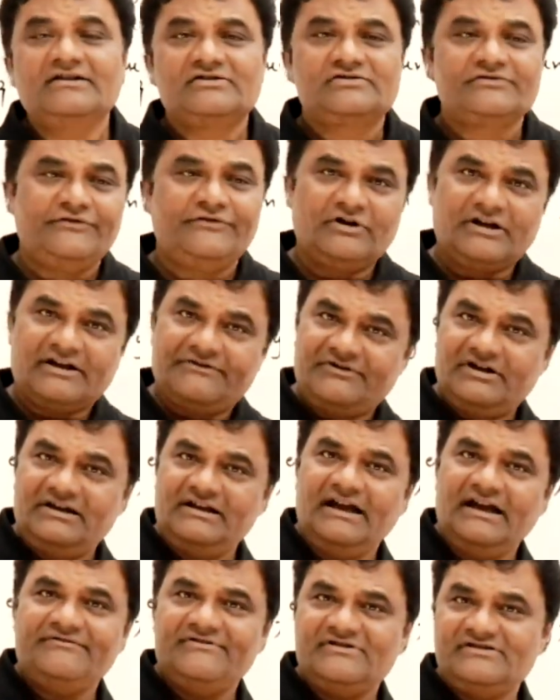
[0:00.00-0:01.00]
So for every
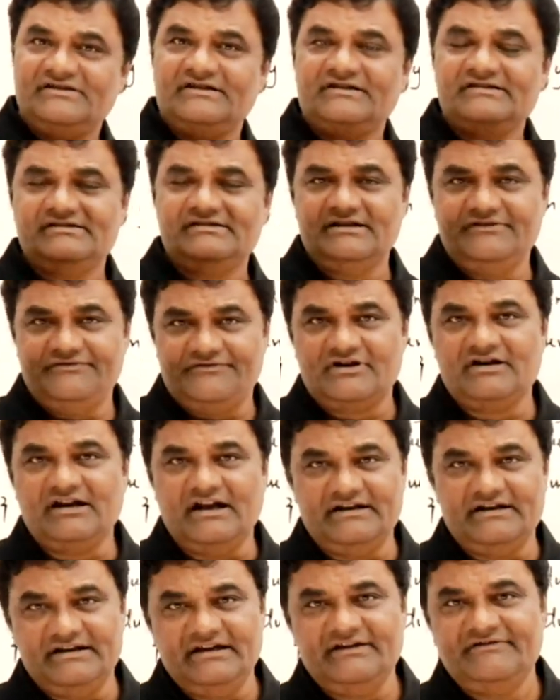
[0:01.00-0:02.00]
language, there is a different
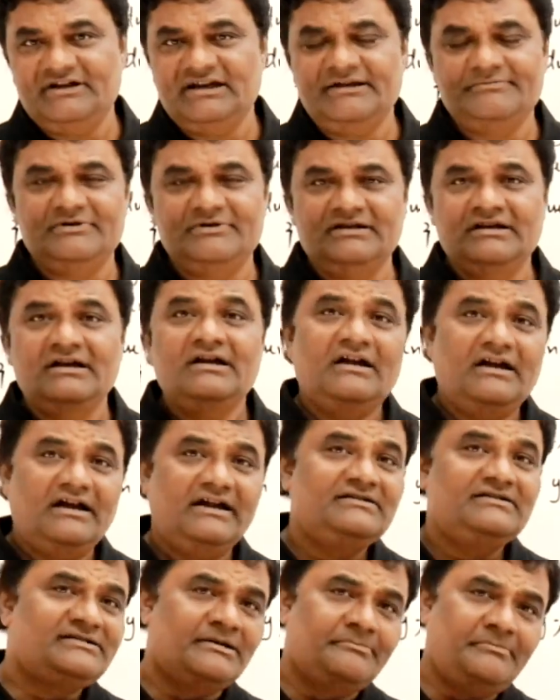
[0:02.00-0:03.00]
IDE available,
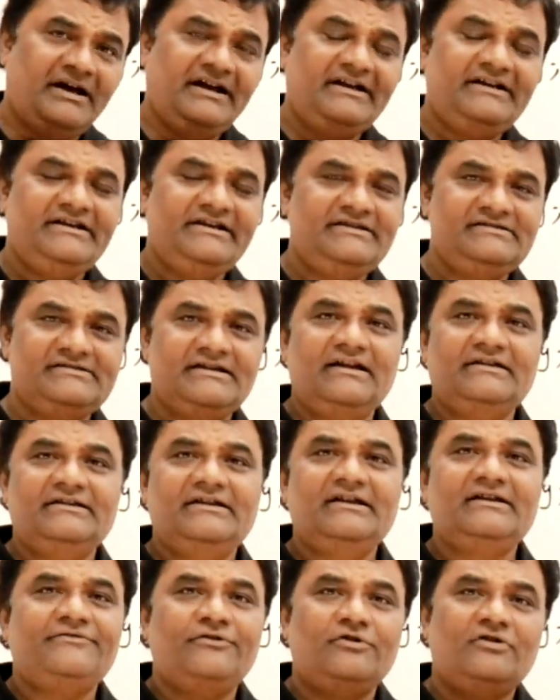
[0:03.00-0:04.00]
and some IDEs are
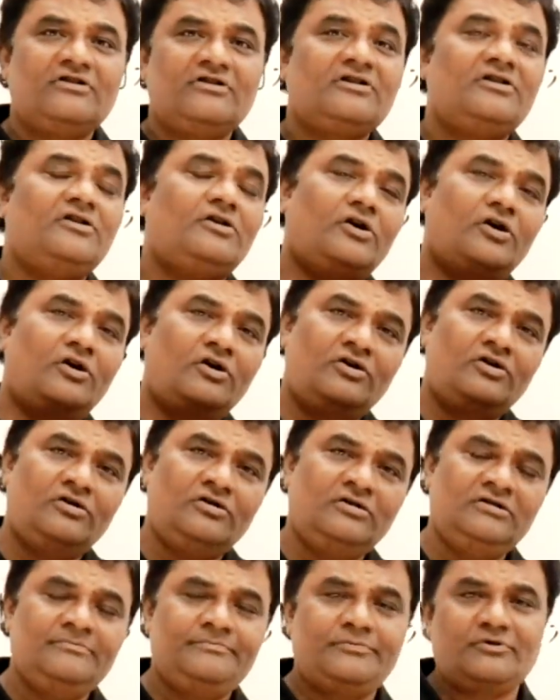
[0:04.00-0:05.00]
there for
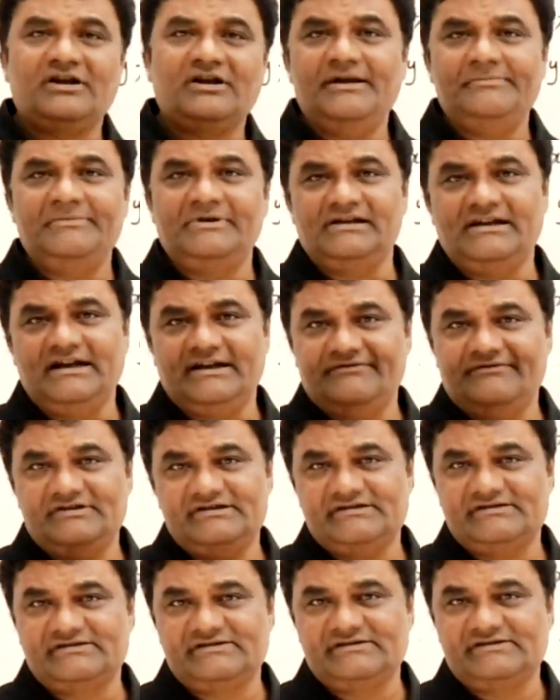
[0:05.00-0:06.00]
all programming
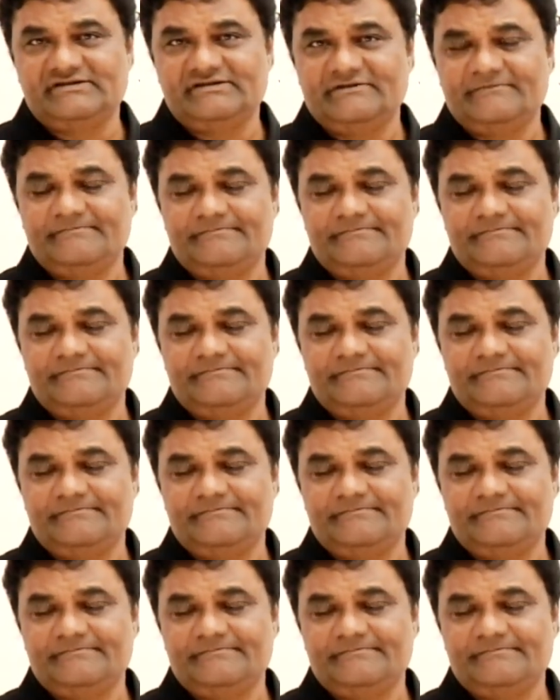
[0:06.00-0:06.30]
languages.